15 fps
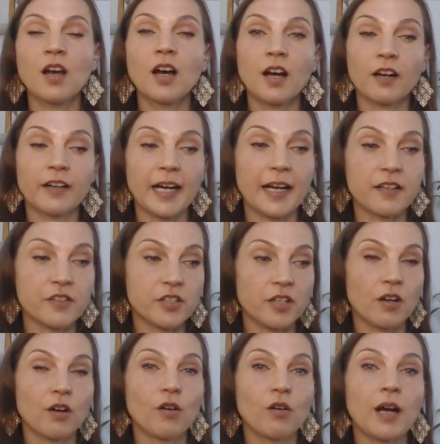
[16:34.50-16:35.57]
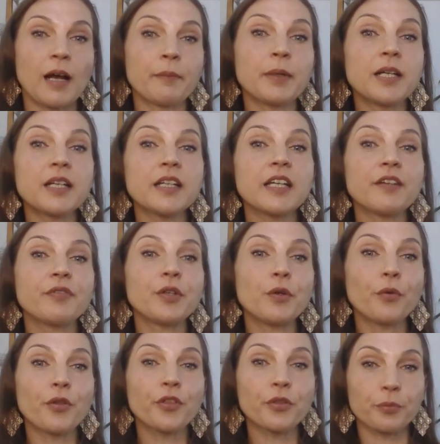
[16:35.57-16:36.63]
All right, so I'm going to give
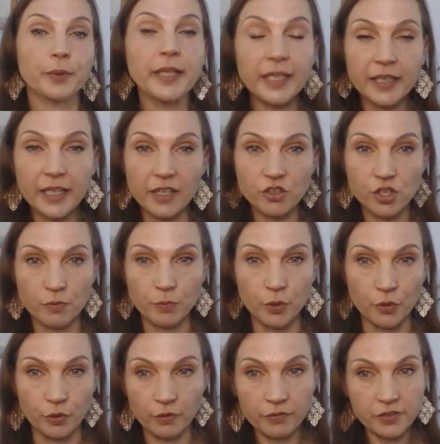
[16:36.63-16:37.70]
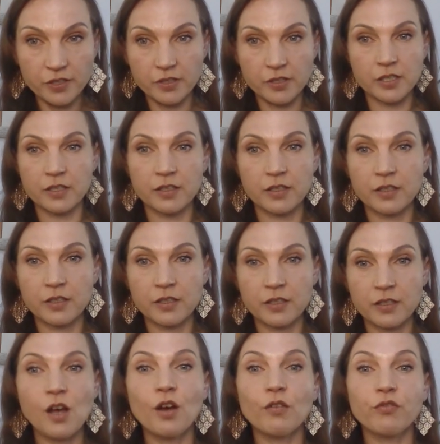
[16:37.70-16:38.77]
you 3 ninja moves
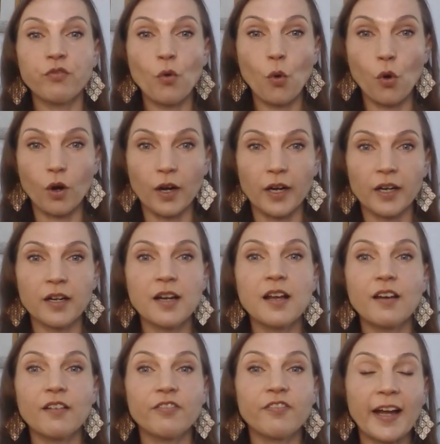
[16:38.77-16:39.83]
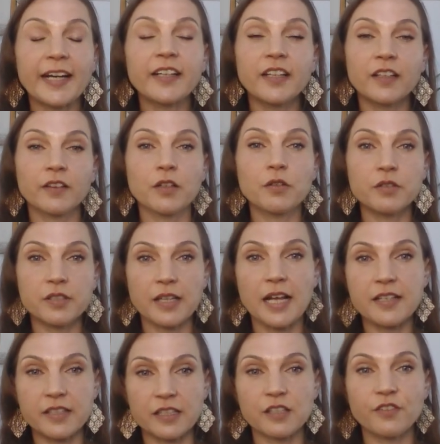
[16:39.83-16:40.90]
for finding those
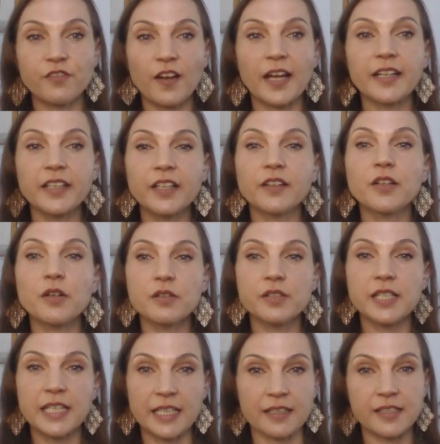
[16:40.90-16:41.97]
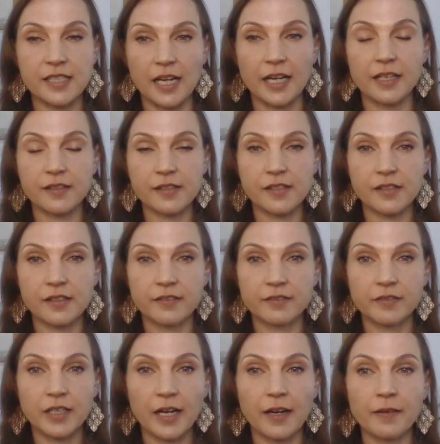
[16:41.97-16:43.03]
lessons, finding those insights.
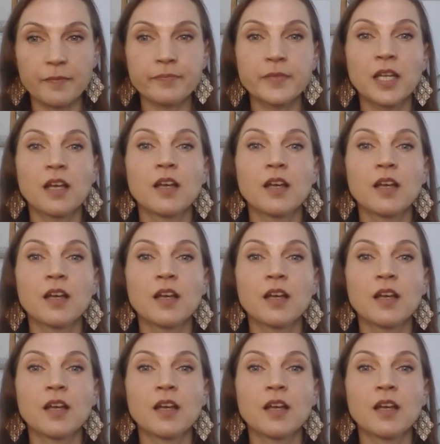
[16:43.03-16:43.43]
Okay,